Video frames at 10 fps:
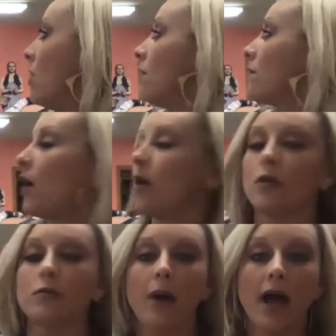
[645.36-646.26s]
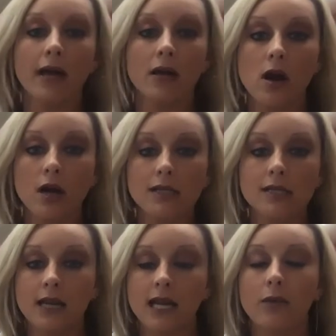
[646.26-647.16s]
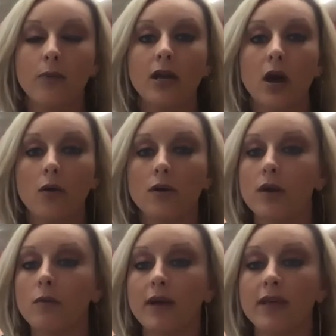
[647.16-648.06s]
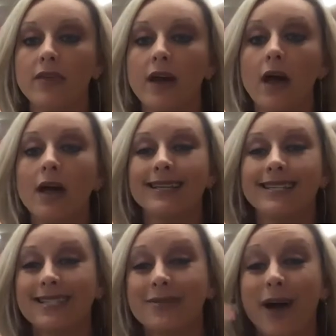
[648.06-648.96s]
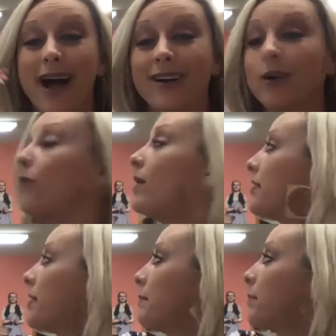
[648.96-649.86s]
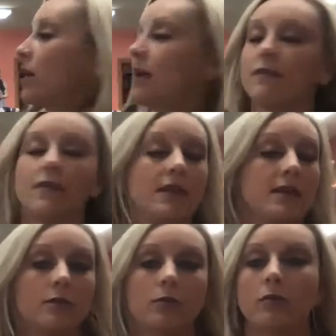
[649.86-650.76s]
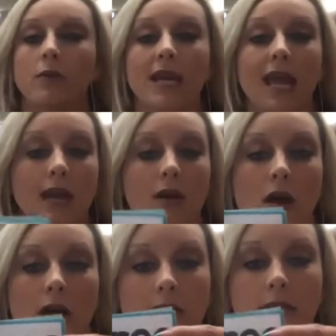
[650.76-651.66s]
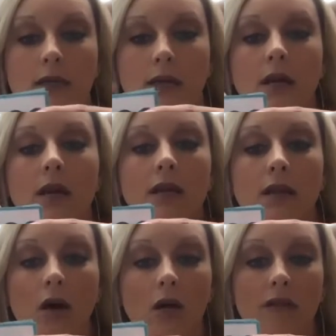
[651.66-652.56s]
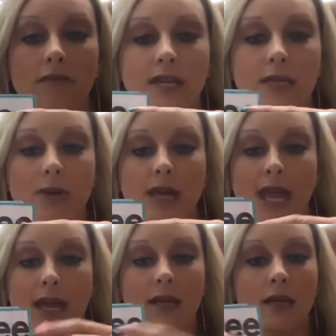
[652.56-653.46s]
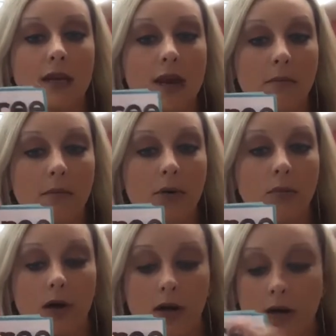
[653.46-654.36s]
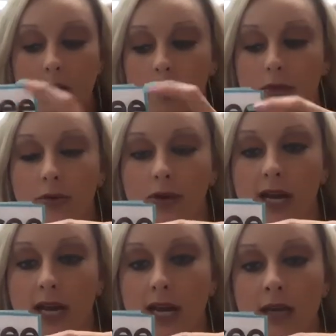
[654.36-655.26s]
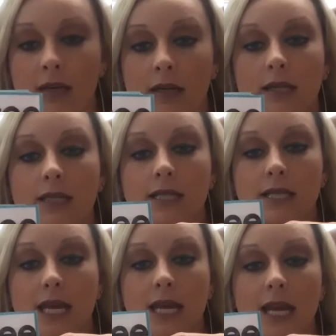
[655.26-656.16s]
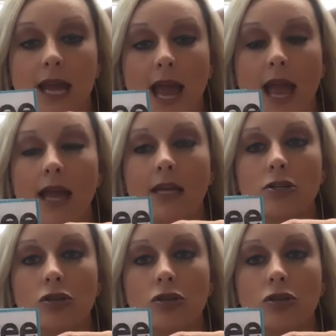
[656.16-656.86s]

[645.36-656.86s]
followed by a consonant. We code it with a smile, with a breathe. This one we cannot. All of these we can't. Number word 3, THREE.